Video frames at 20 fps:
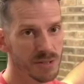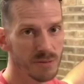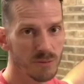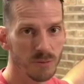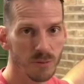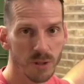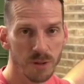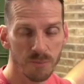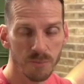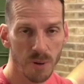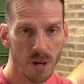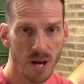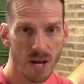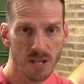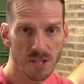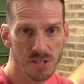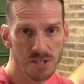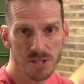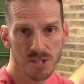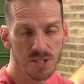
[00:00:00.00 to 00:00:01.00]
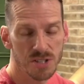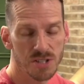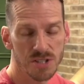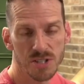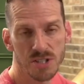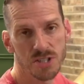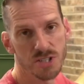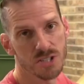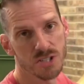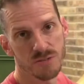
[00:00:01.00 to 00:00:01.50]
with Boss just to
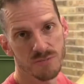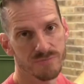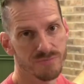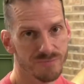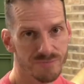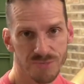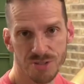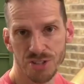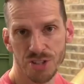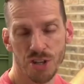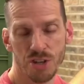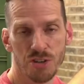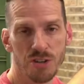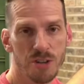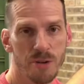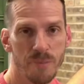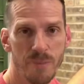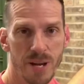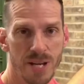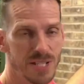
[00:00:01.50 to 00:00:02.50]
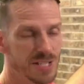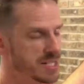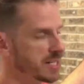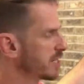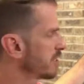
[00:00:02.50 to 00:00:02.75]
sh show you the basics